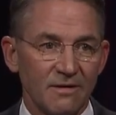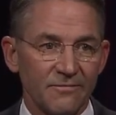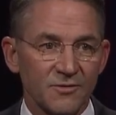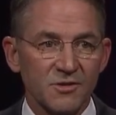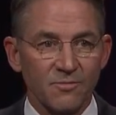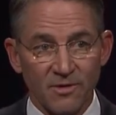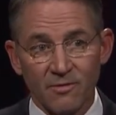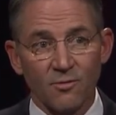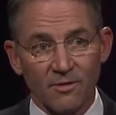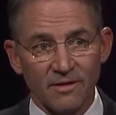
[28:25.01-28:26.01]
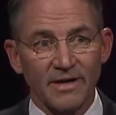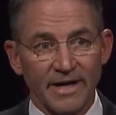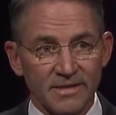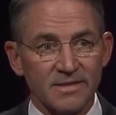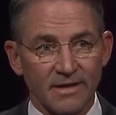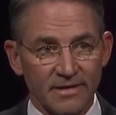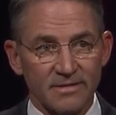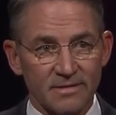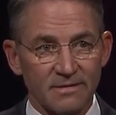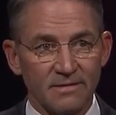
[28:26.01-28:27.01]
if the Supreme Court of the United
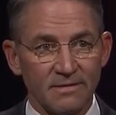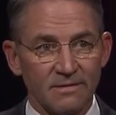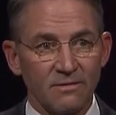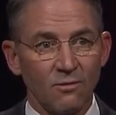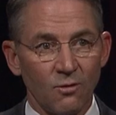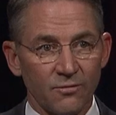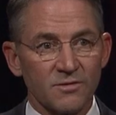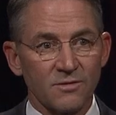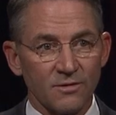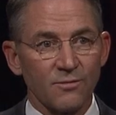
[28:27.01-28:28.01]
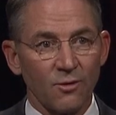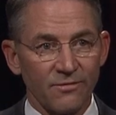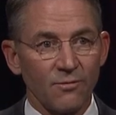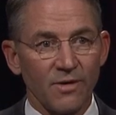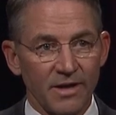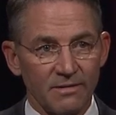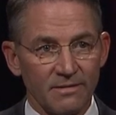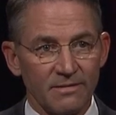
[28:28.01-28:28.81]
States overturned Roe v. Wade